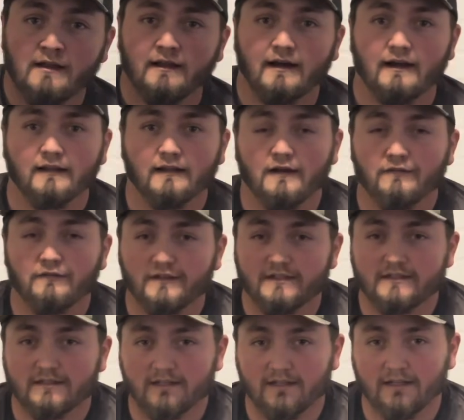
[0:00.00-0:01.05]
I love
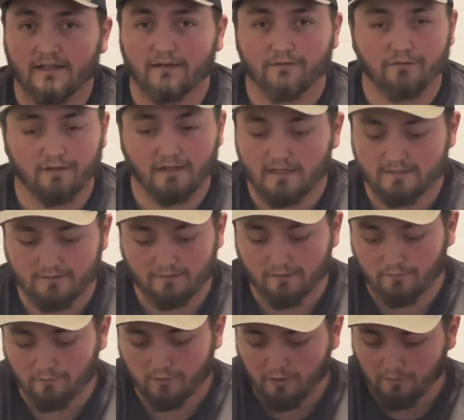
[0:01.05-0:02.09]
this thing. It flies on
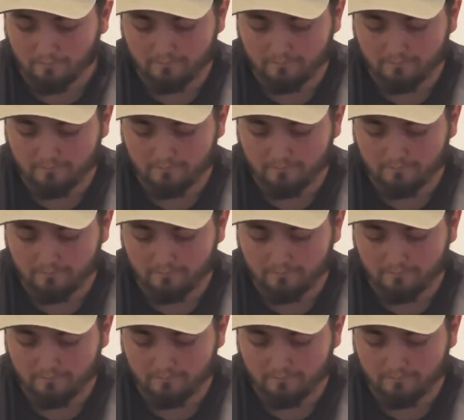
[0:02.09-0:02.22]
a rope.